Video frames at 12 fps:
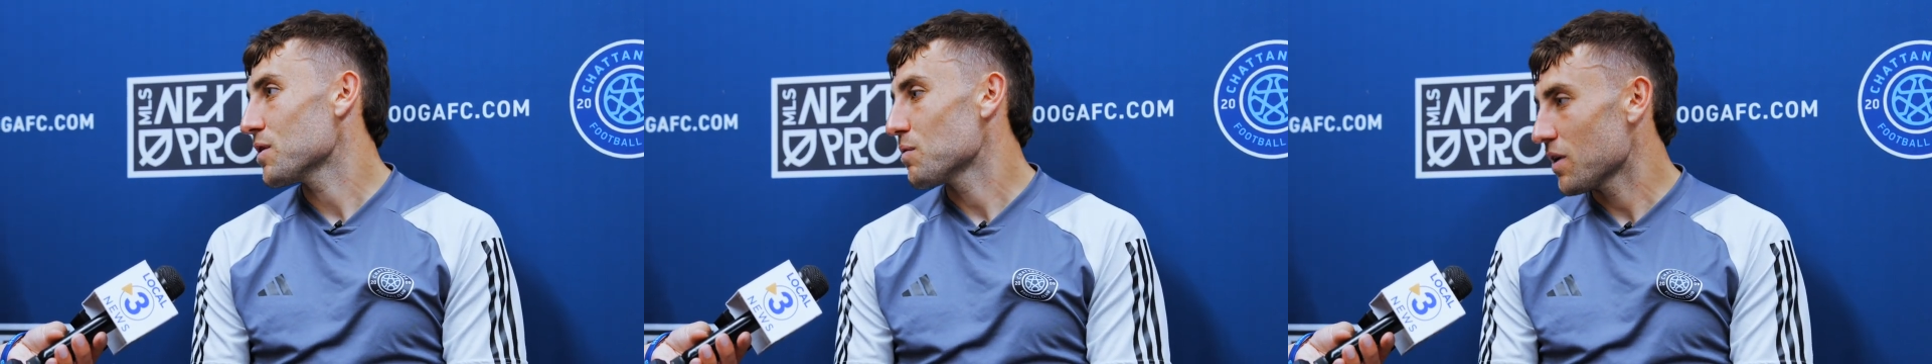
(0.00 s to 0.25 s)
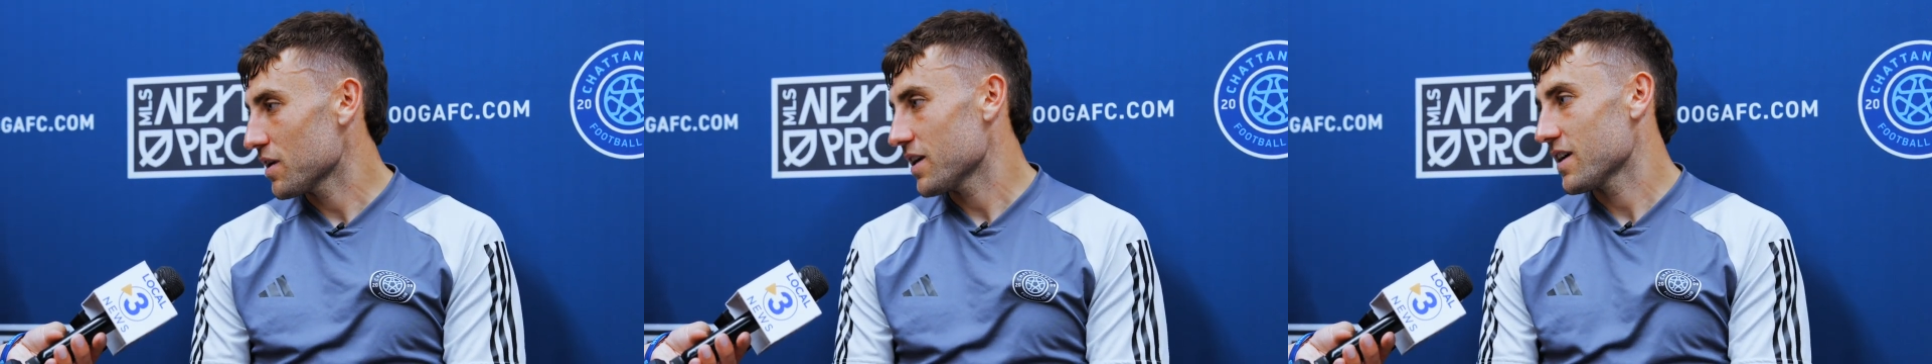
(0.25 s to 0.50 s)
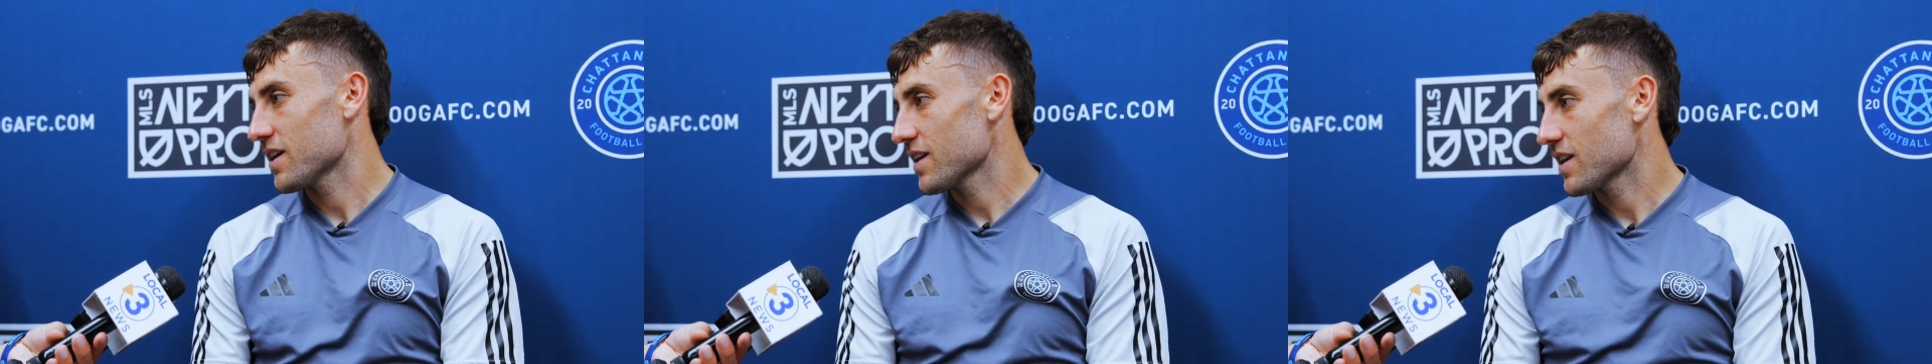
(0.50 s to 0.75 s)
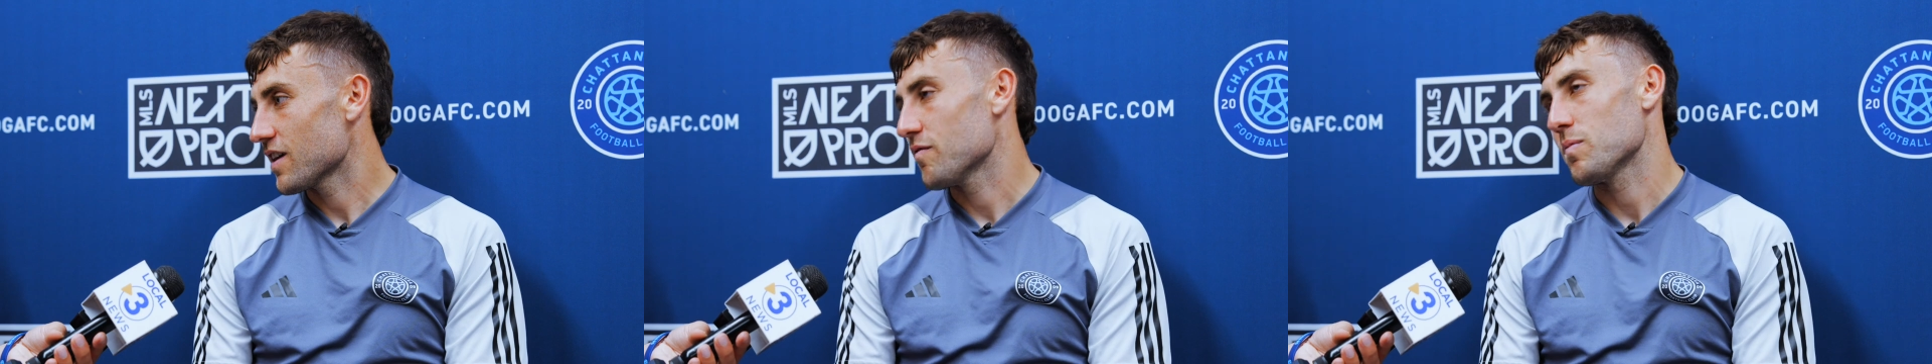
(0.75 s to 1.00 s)
you want to
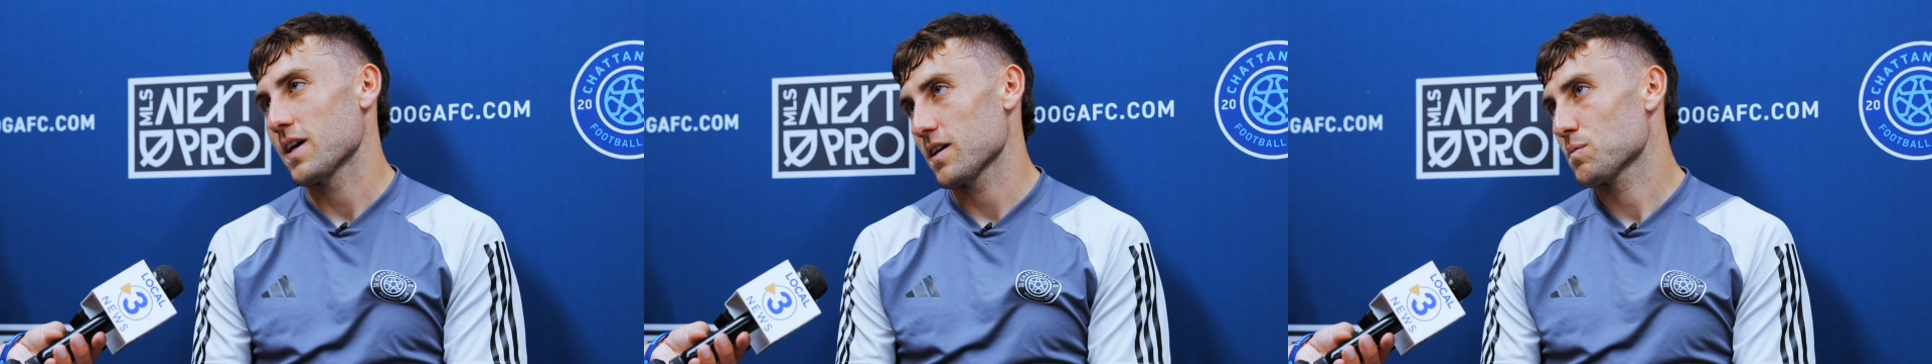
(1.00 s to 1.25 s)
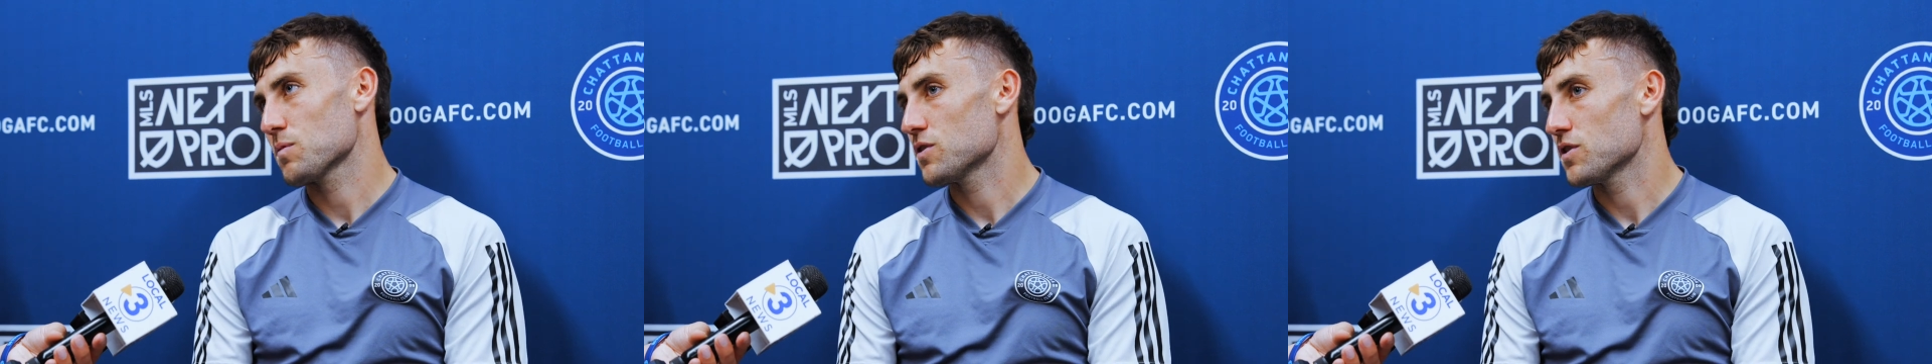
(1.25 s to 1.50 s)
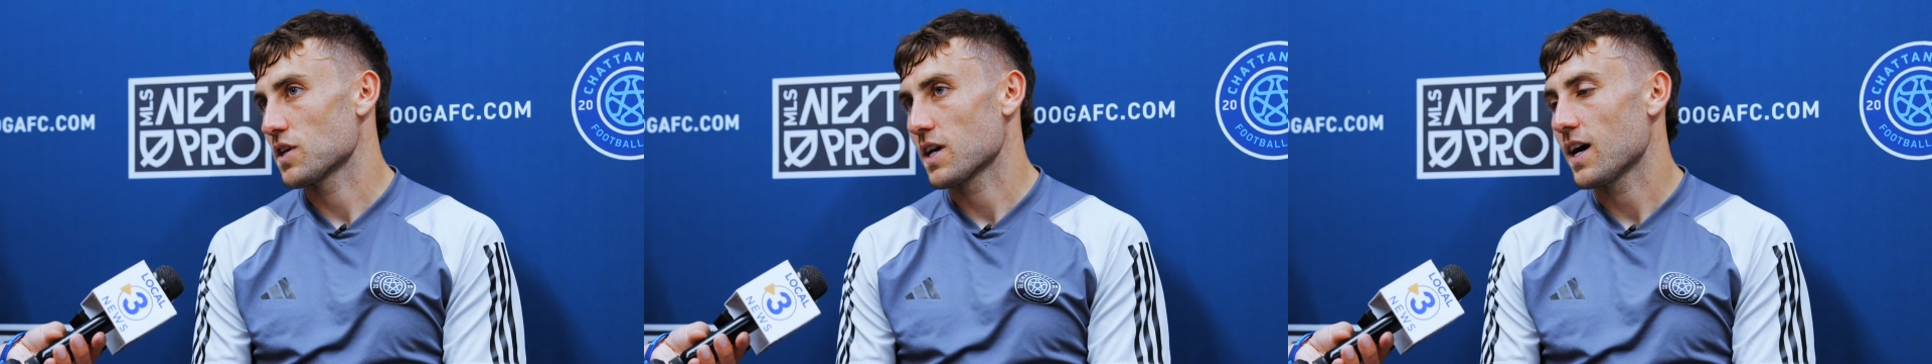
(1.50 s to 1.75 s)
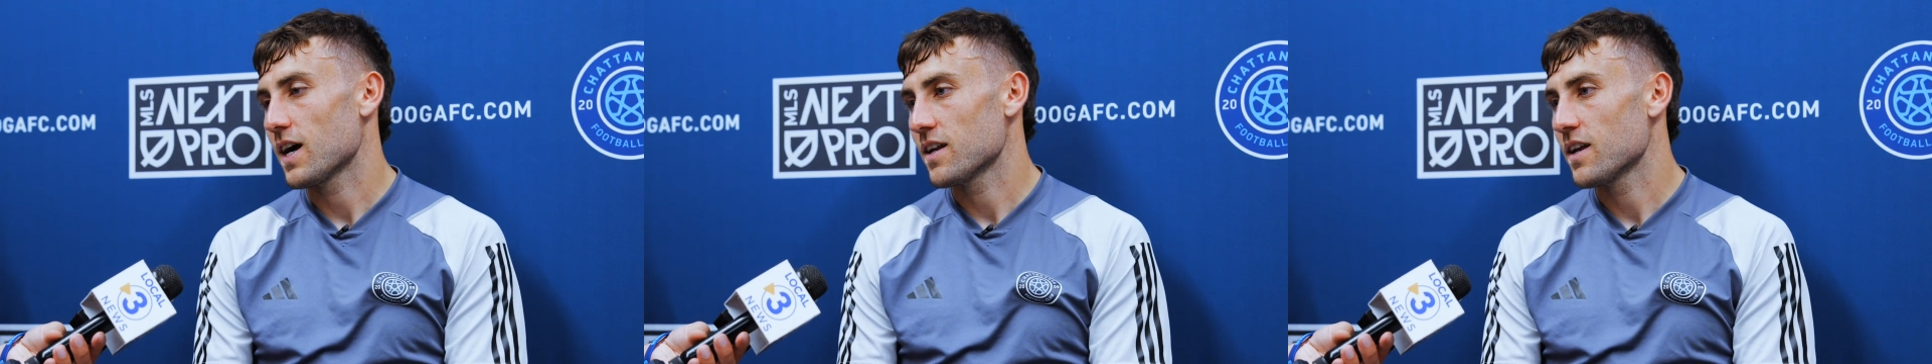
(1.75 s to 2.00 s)
give back as much as you
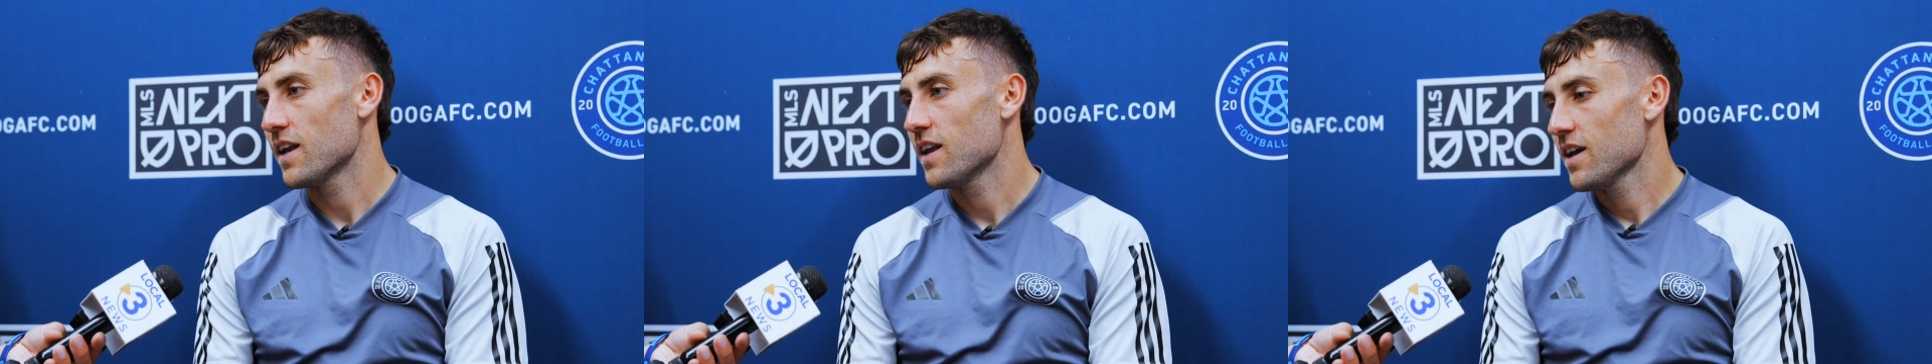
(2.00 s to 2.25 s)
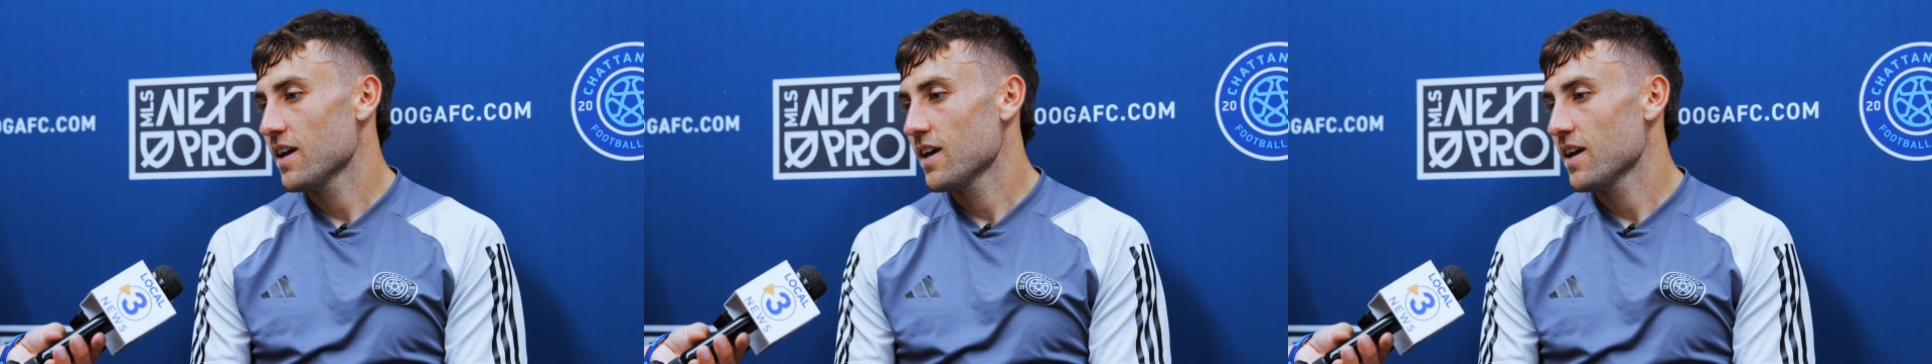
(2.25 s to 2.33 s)
can, and